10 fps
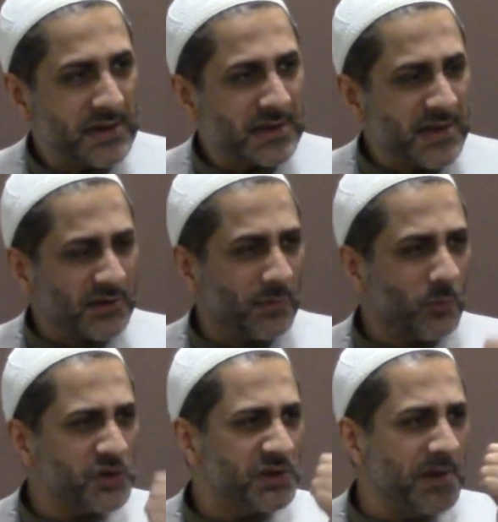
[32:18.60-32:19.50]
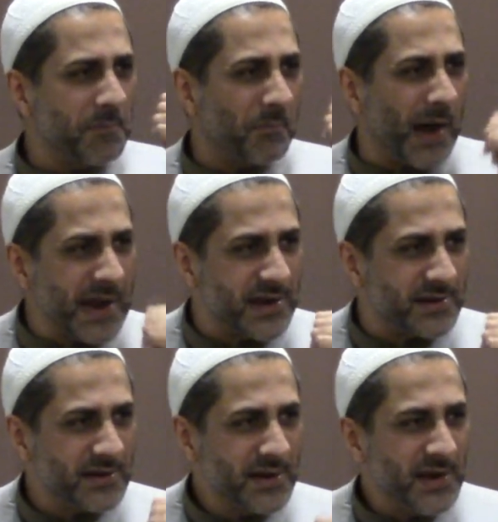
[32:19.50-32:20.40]
that the Muslim
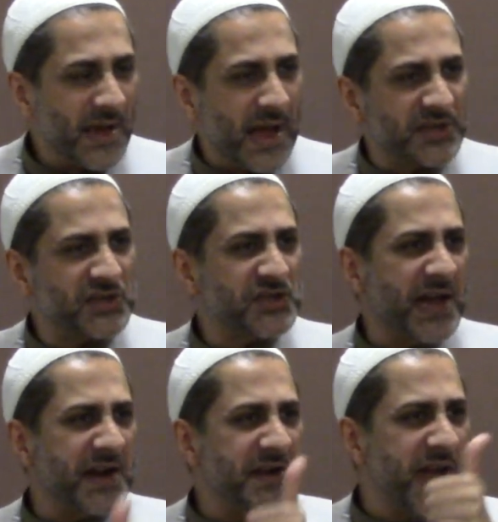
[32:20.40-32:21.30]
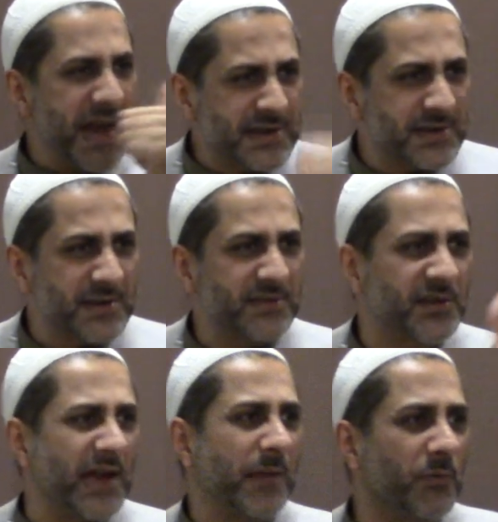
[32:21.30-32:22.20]
mind has stagnated at the
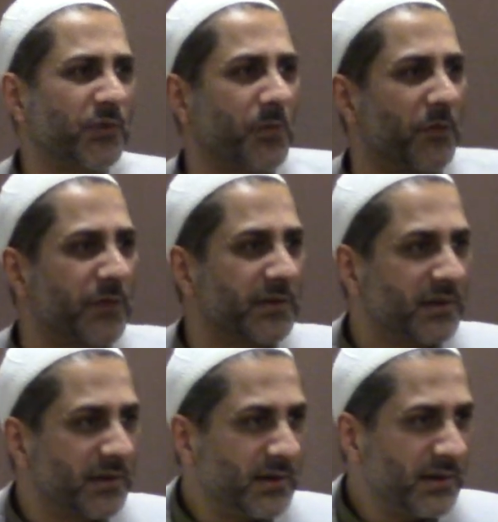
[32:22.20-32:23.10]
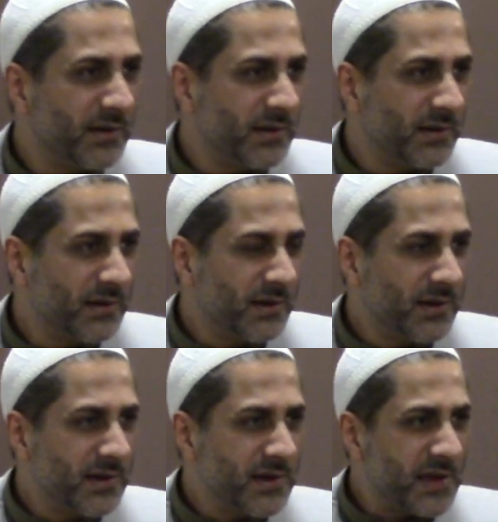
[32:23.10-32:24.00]
time of the Prophet.
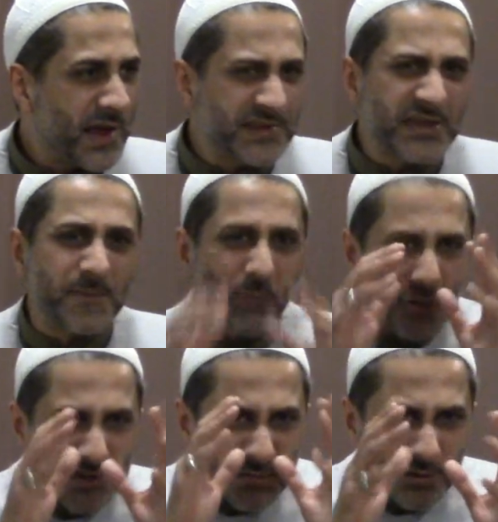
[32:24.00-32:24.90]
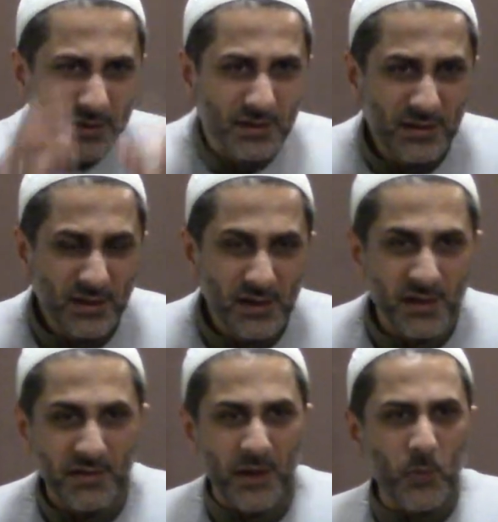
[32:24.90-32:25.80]
Is it possible
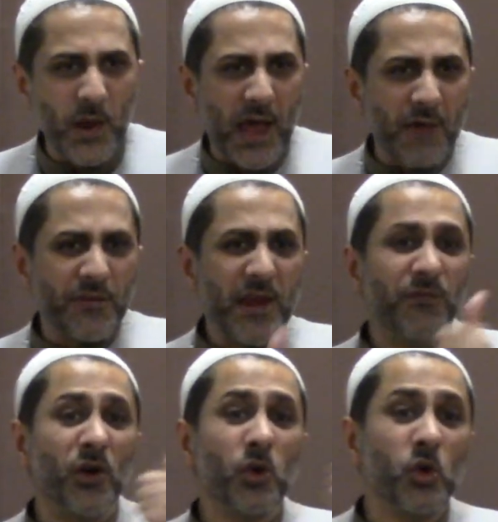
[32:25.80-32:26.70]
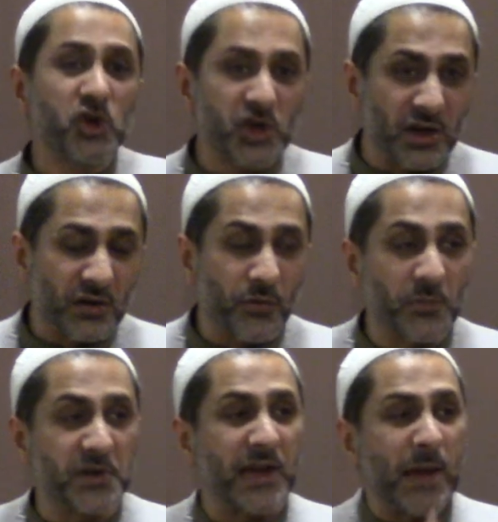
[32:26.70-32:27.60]
that we have evolution from
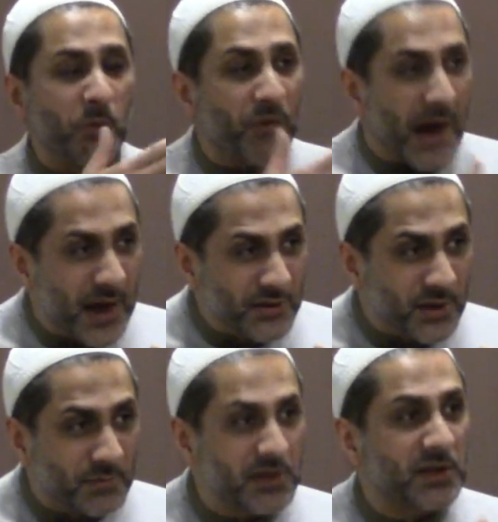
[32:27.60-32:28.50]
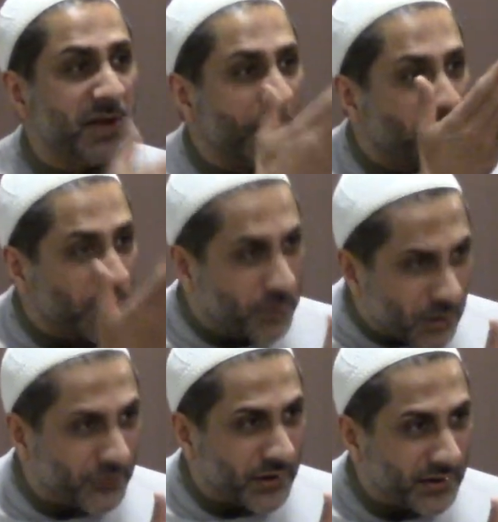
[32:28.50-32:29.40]
the time of Adam till the time of the
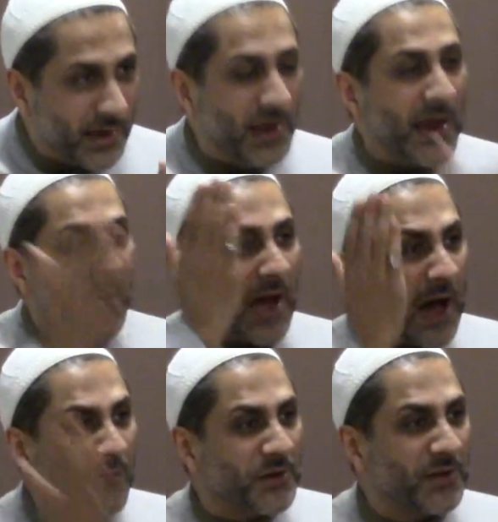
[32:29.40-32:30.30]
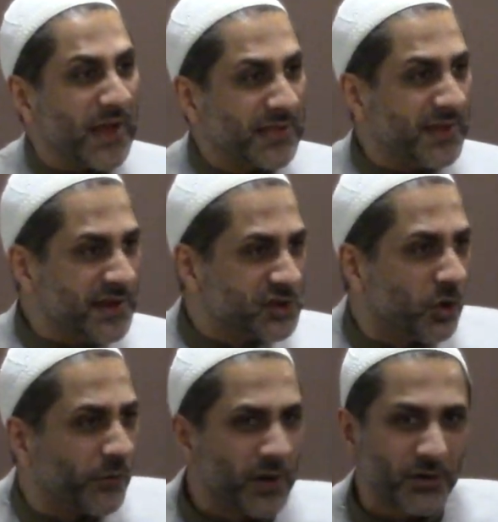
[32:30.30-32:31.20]
Prophet, and after that there is
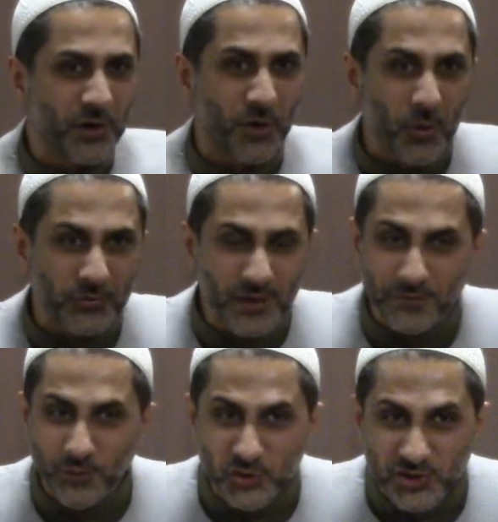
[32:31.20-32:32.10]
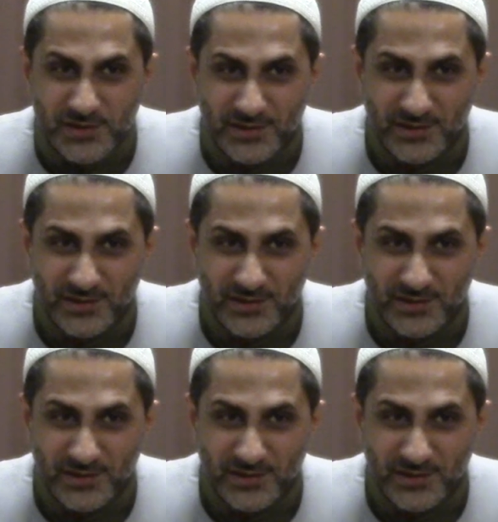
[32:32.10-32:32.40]
no further growth in evolution?